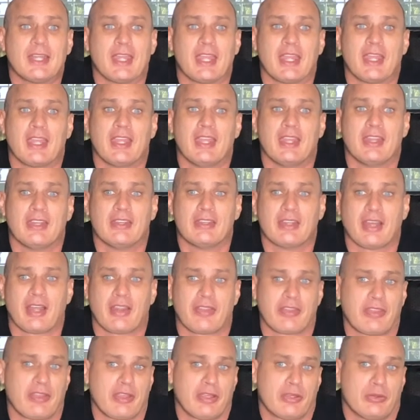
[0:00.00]
and I
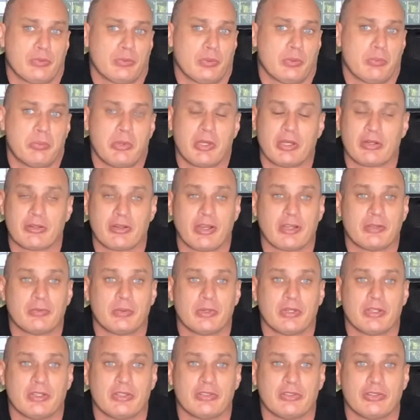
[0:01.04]
think it would be a great
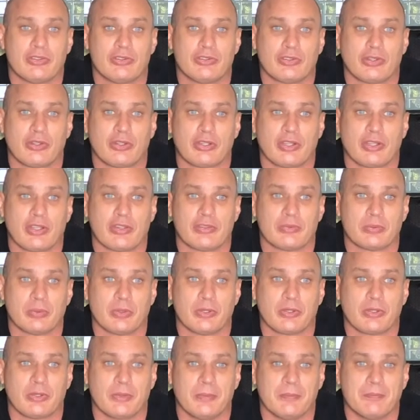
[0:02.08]
way to showcase
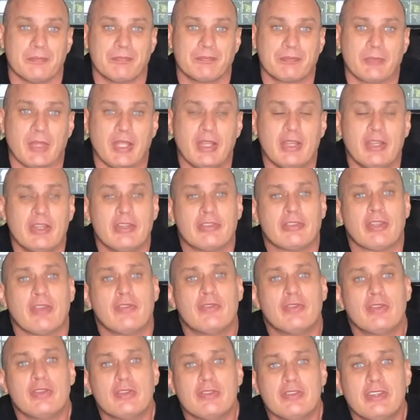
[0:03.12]
work. So
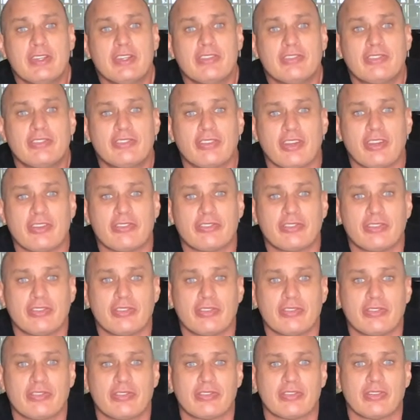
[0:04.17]
if you have any
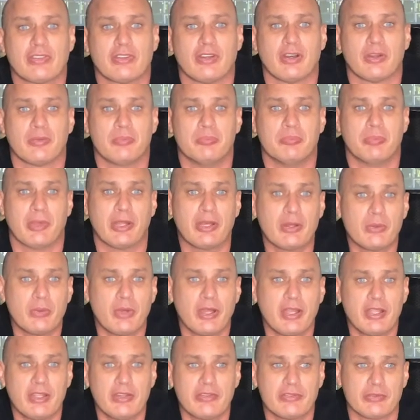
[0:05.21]
suggestions on better
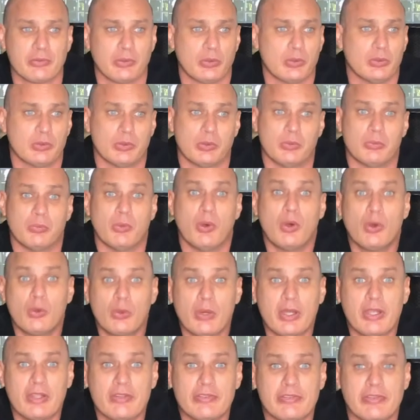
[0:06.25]
ways or more
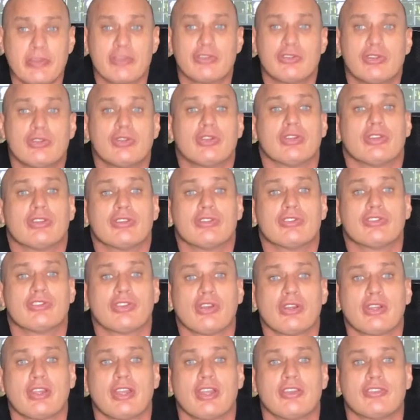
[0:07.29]
ways that you can
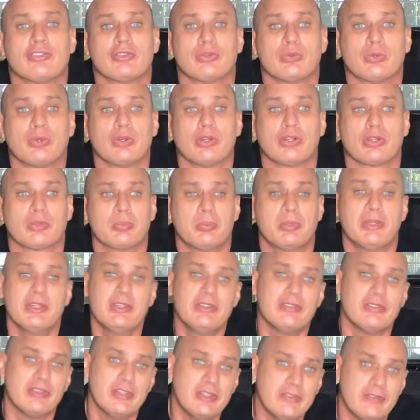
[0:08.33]
showcase your work,
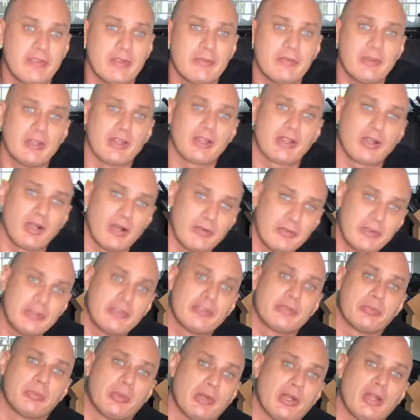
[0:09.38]
please leave them in the
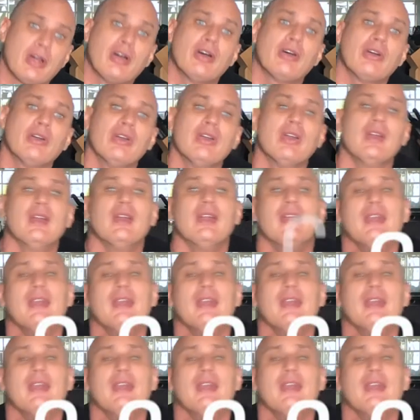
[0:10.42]
comments below.